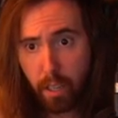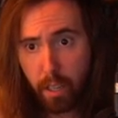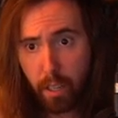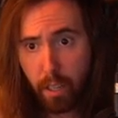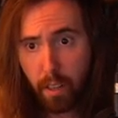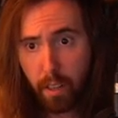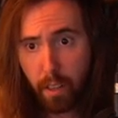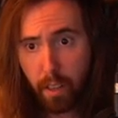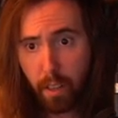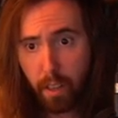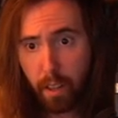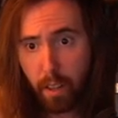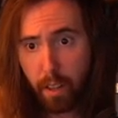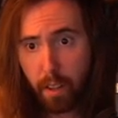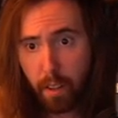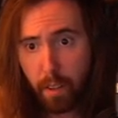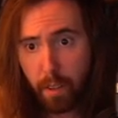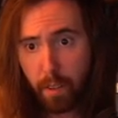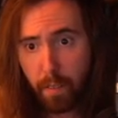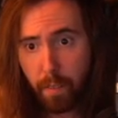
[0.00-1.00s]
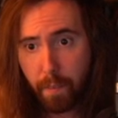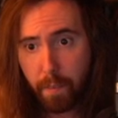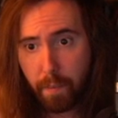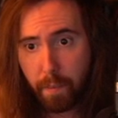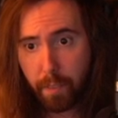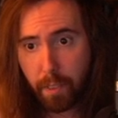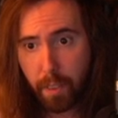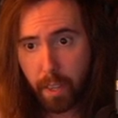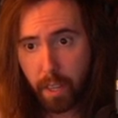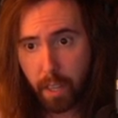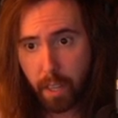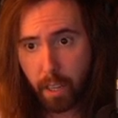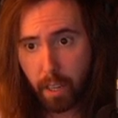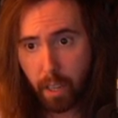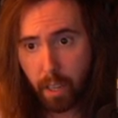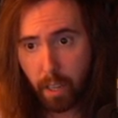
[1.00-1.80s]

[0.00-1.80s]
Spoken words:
No one is speaking in this clip.